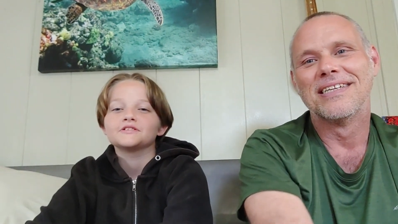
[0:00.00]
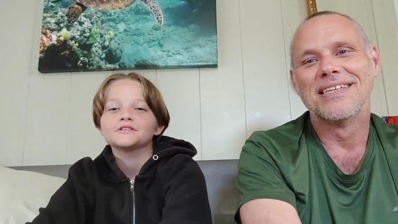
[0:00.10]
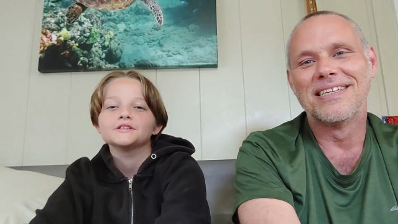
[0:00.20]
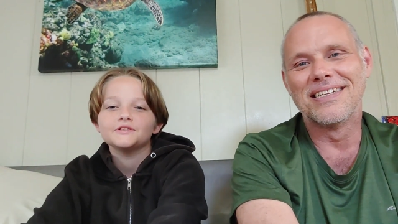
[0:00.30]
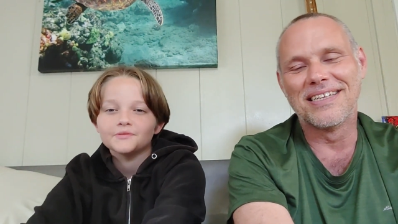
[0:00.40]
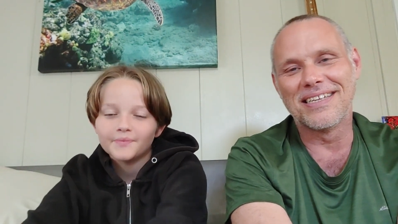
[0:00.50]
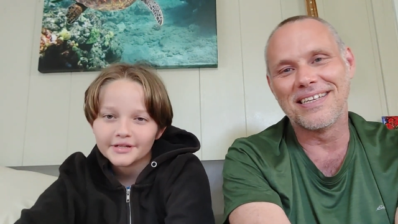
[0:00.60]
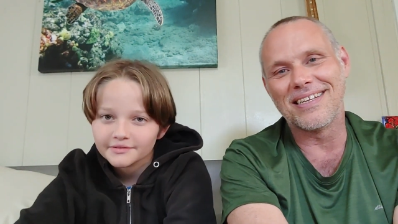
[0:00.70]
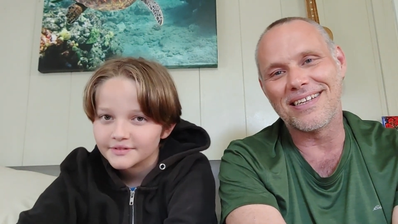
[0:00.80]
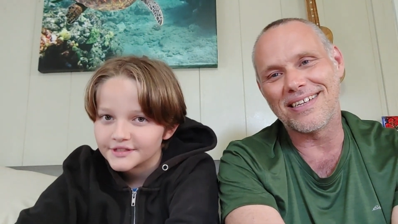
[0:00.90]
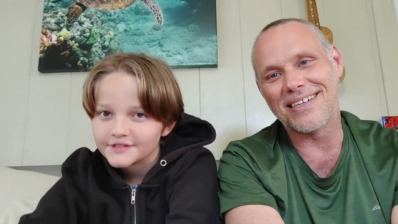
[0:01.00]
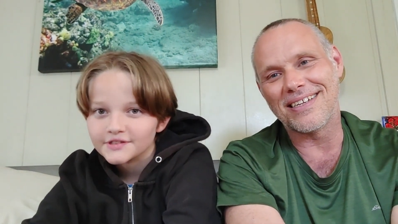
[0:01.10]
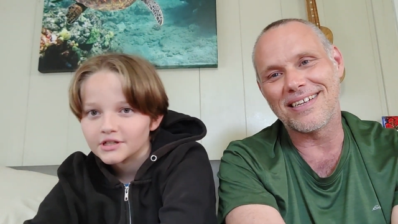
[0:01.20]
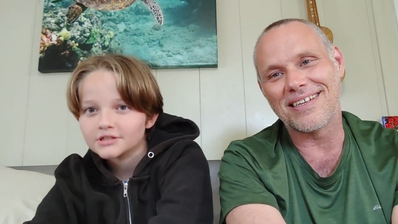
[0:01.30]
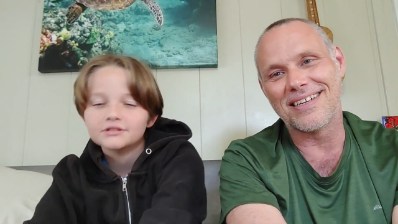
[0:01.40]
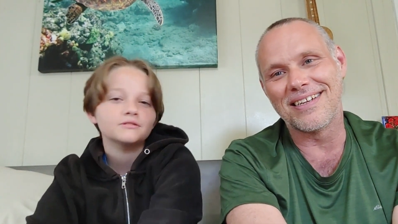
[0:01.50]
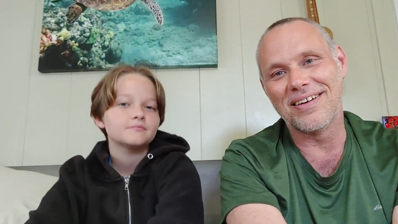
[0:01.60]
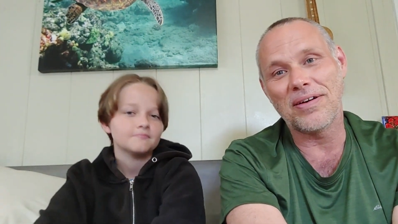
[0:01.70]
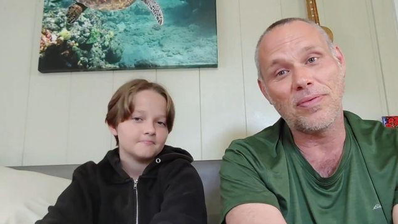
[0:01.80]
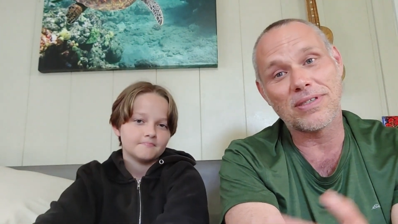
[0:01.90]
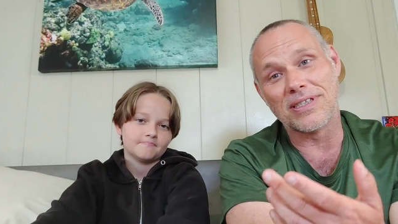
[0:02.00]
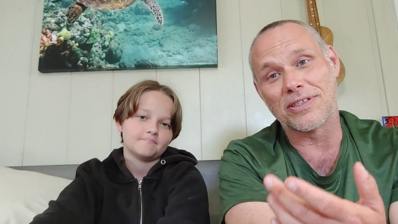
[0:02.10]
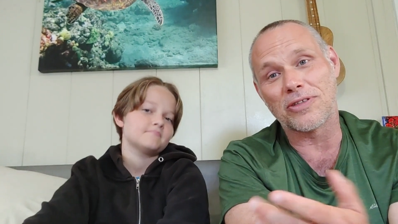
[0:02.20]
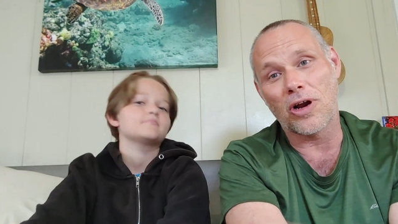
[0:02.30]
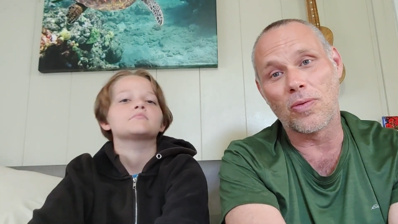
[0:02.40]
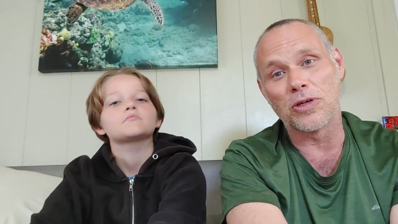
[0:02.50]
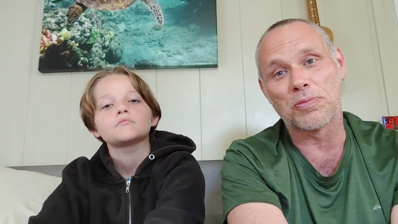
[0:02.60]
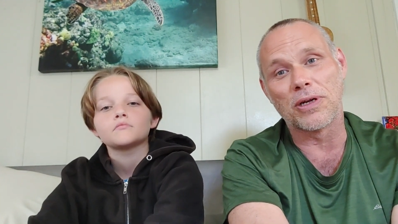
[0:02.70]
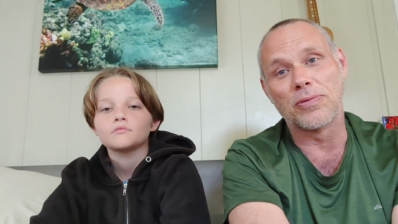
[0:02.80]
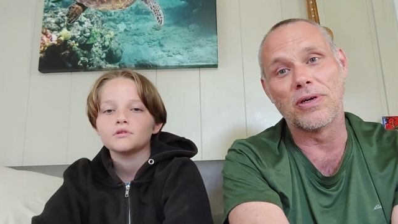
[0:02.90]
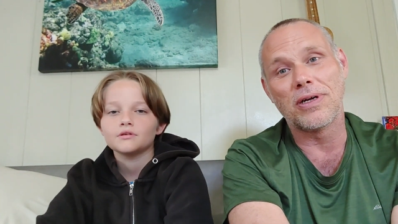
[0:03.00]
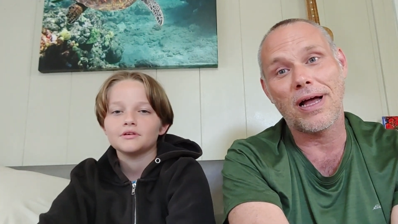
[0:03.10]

Speaker 1: at least better than suck.
Speaker 2: Uh, it wasn't a Star Wars prequel.